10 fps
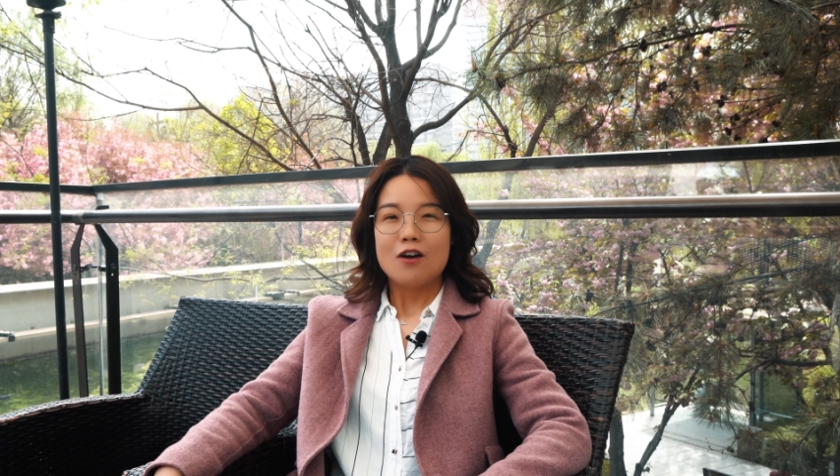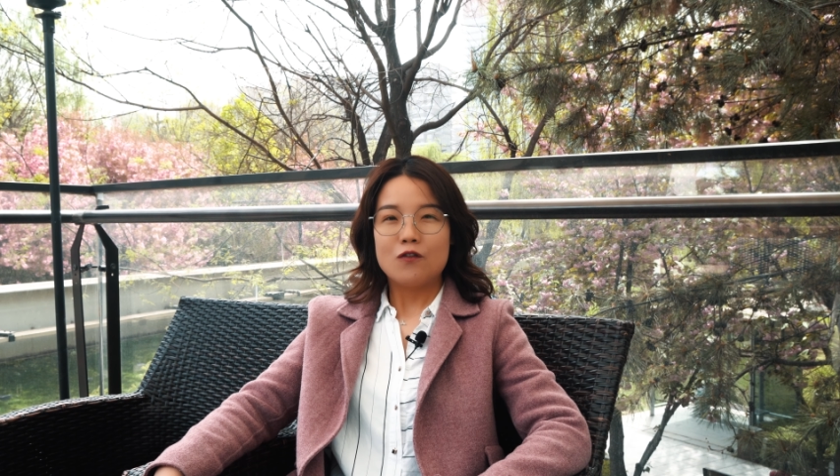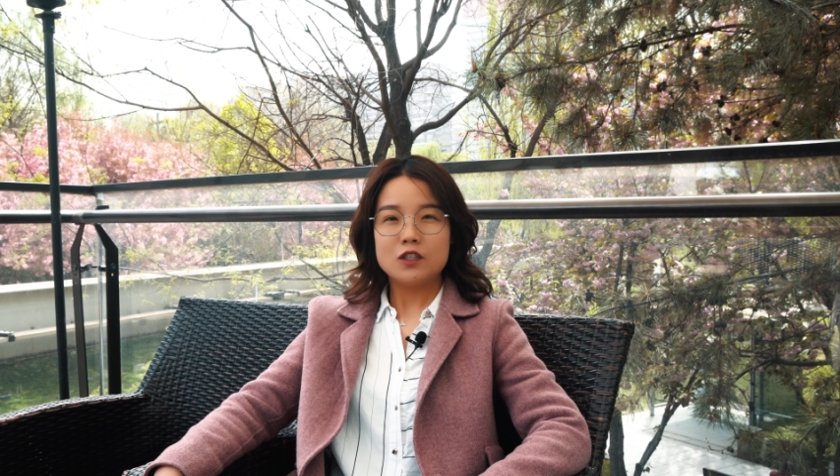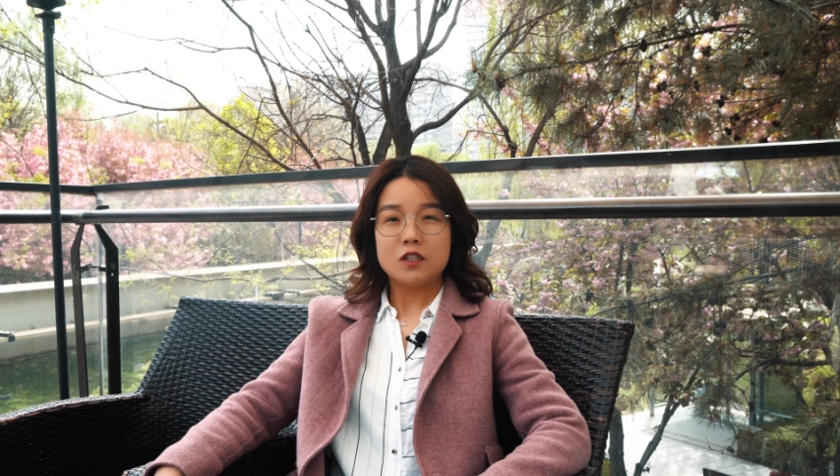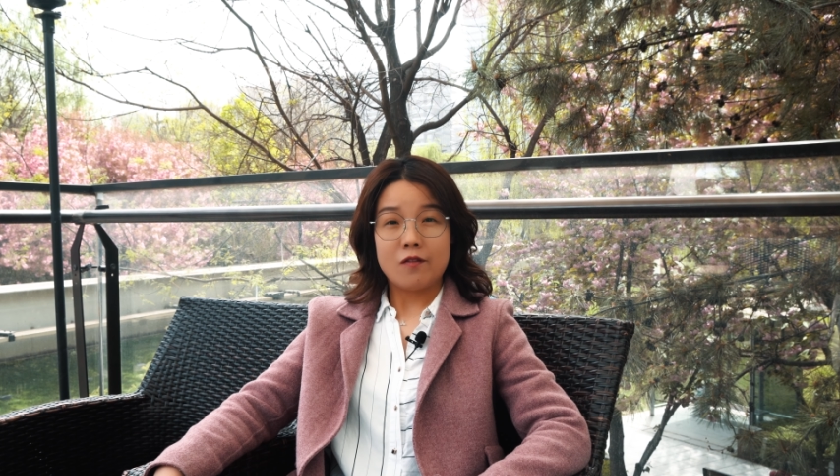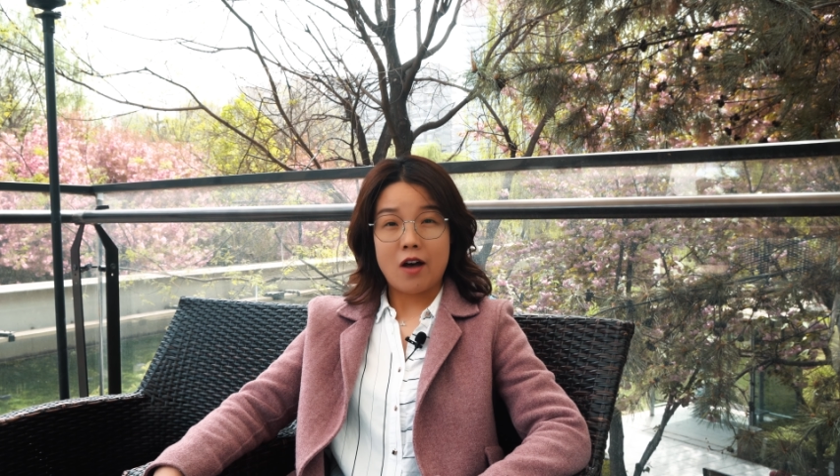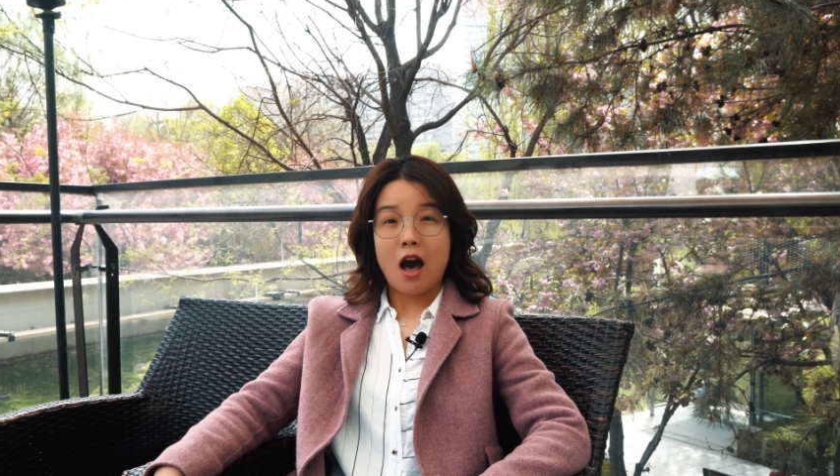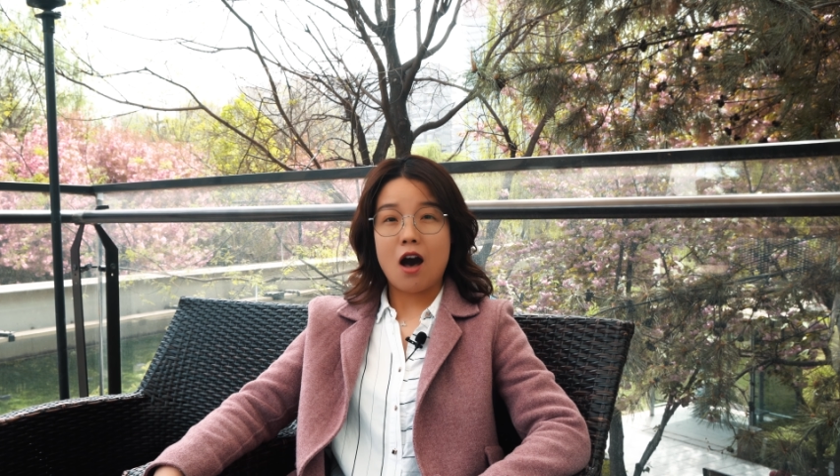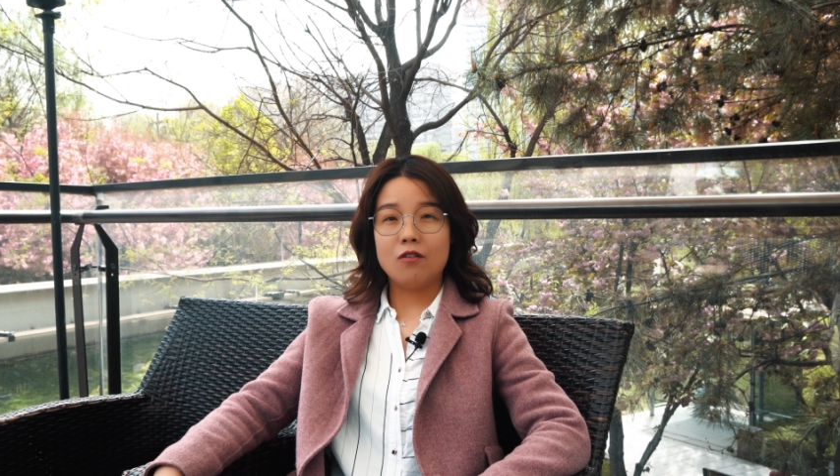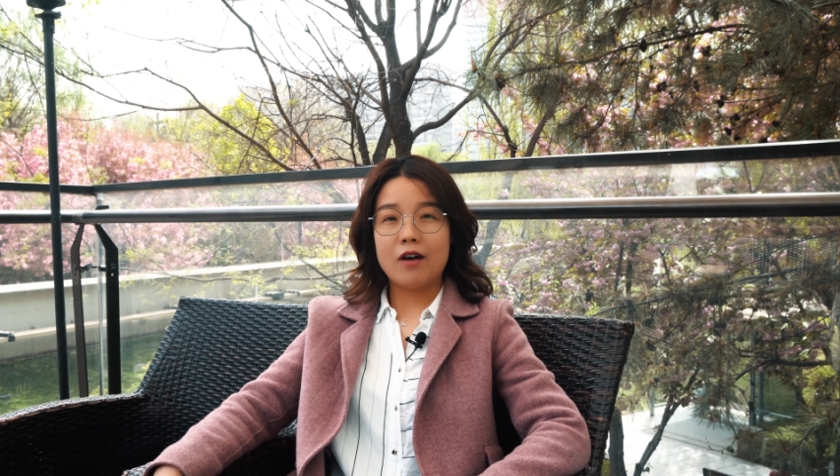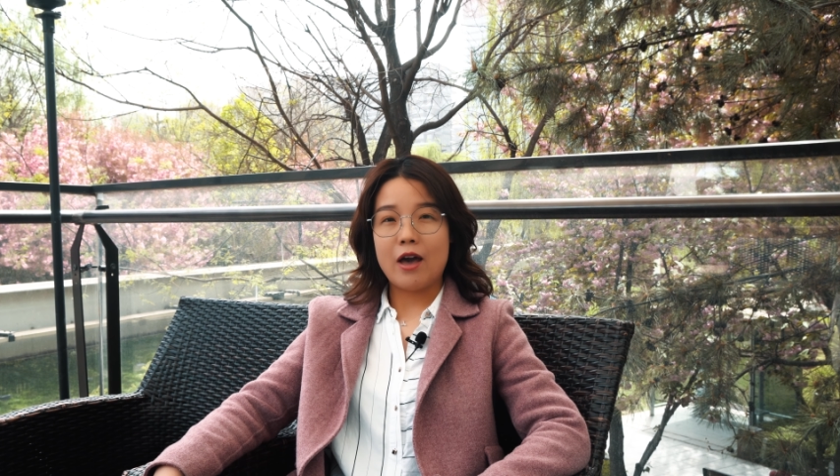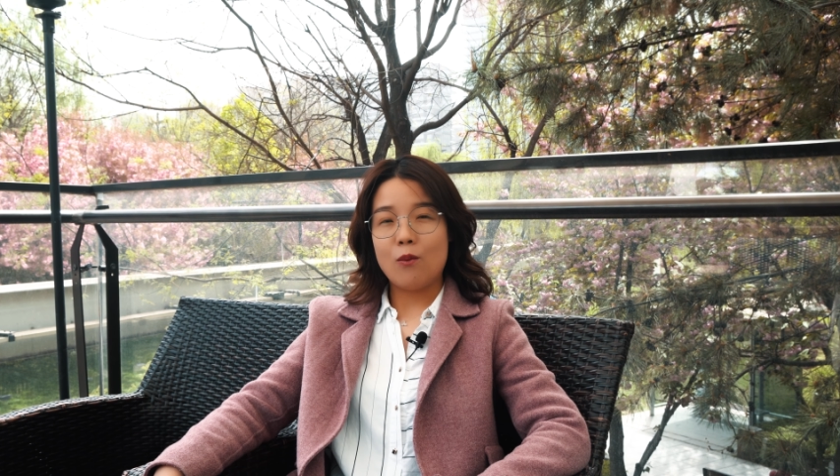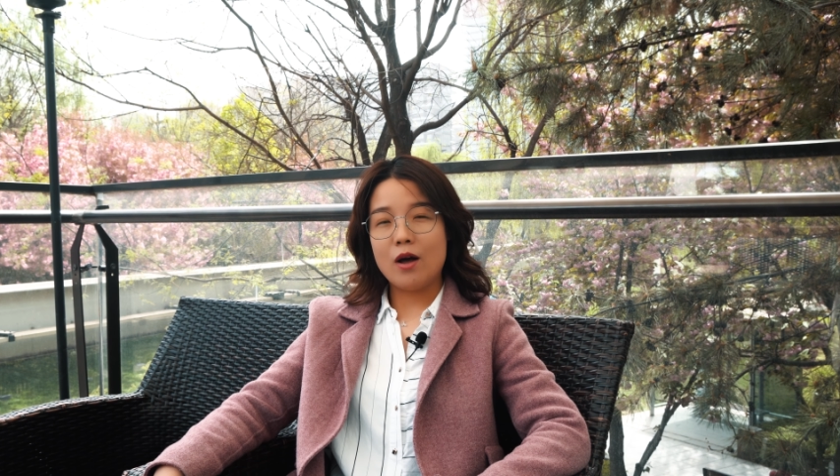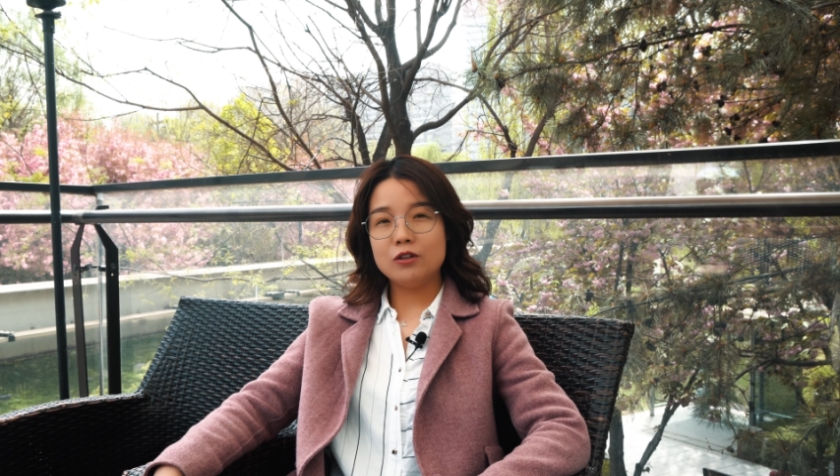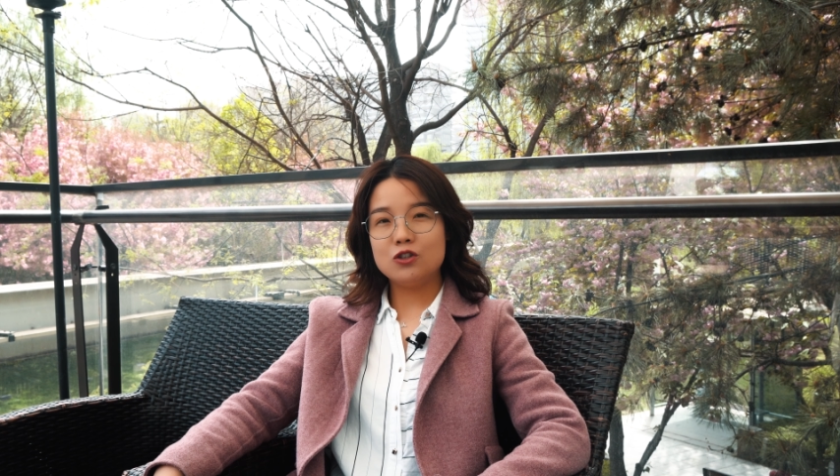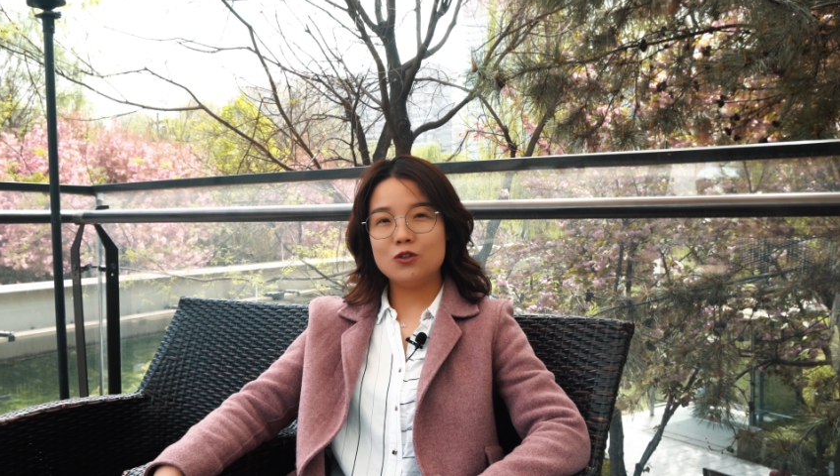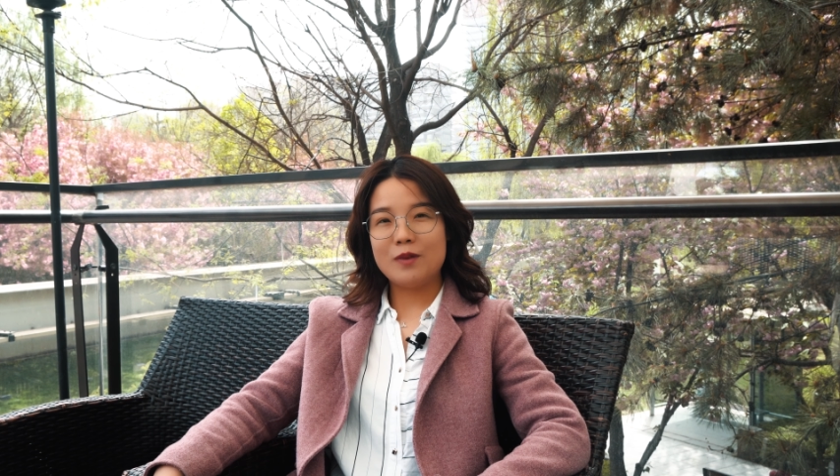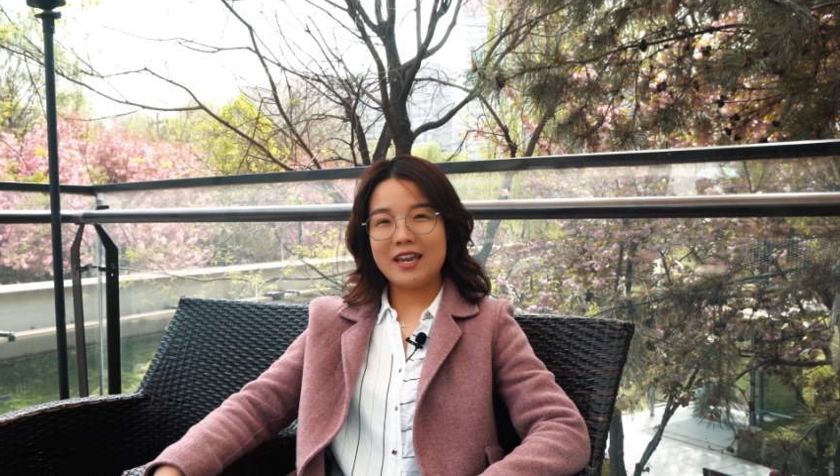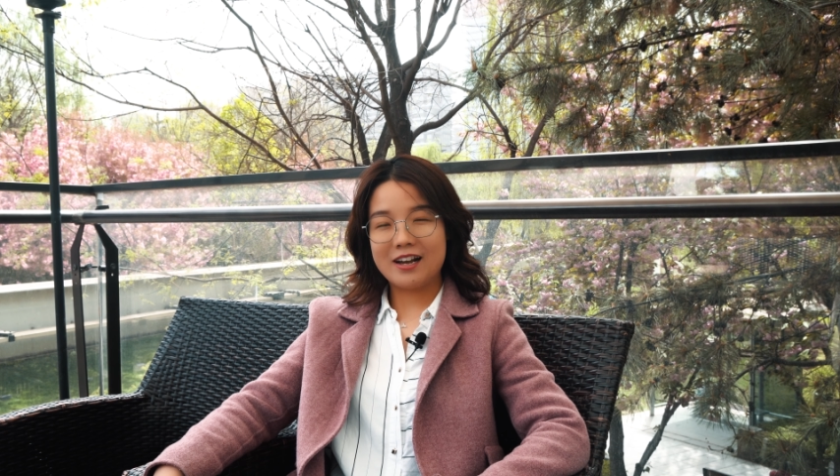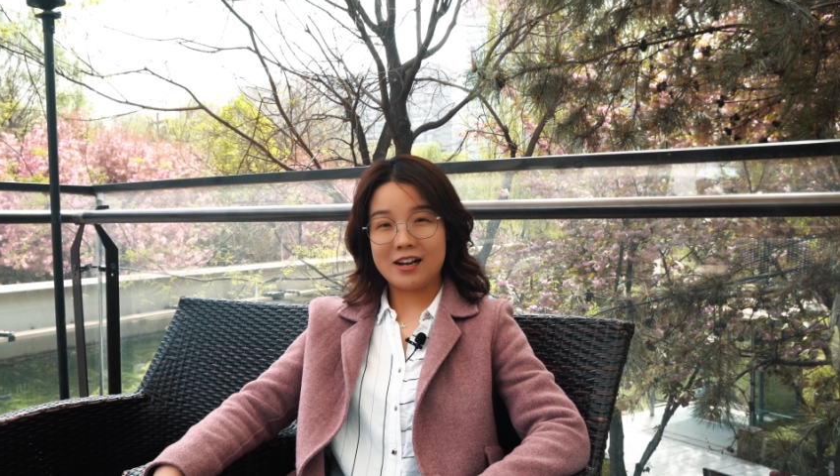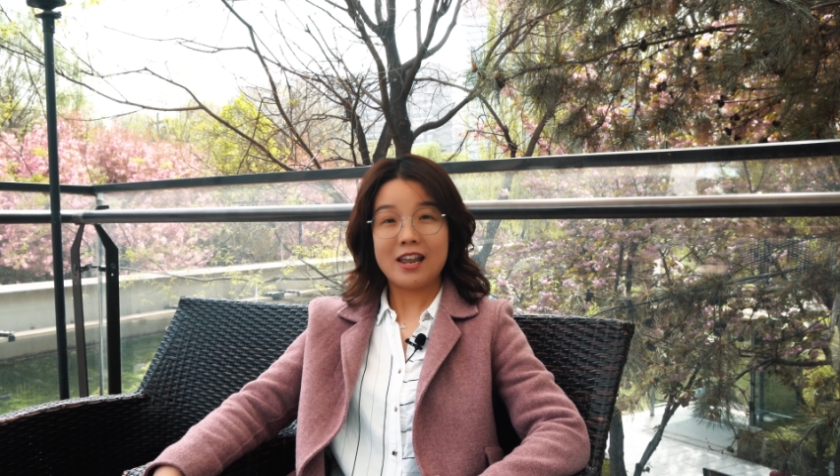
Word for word: First of all, I want to make